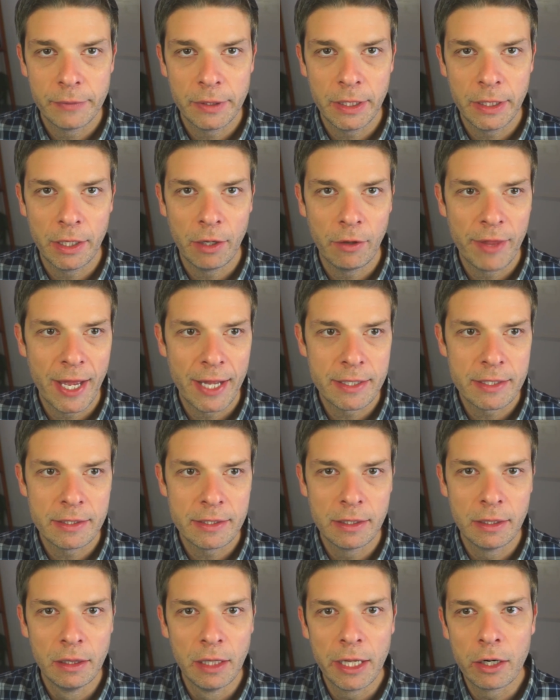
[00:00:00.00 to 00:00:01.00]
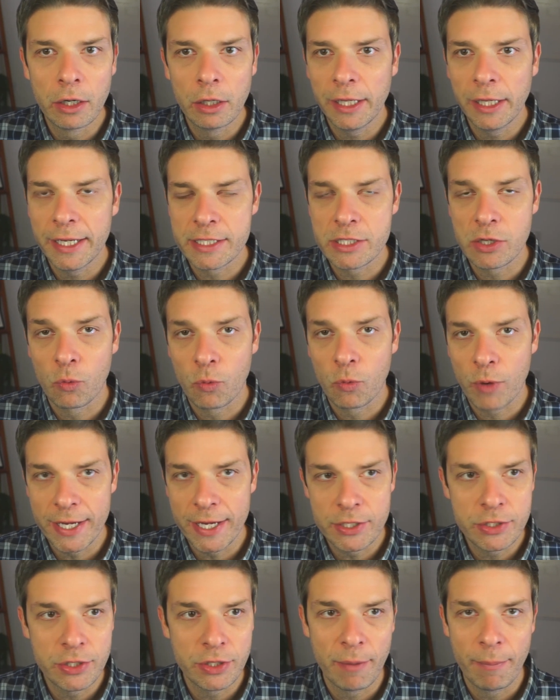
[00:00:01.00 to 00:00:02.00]
That literally, it's a race
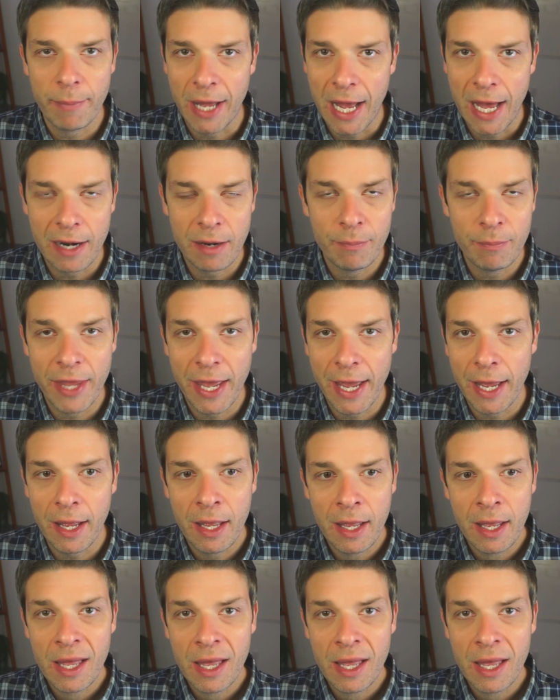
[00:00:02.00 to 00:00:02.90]
to the bottom that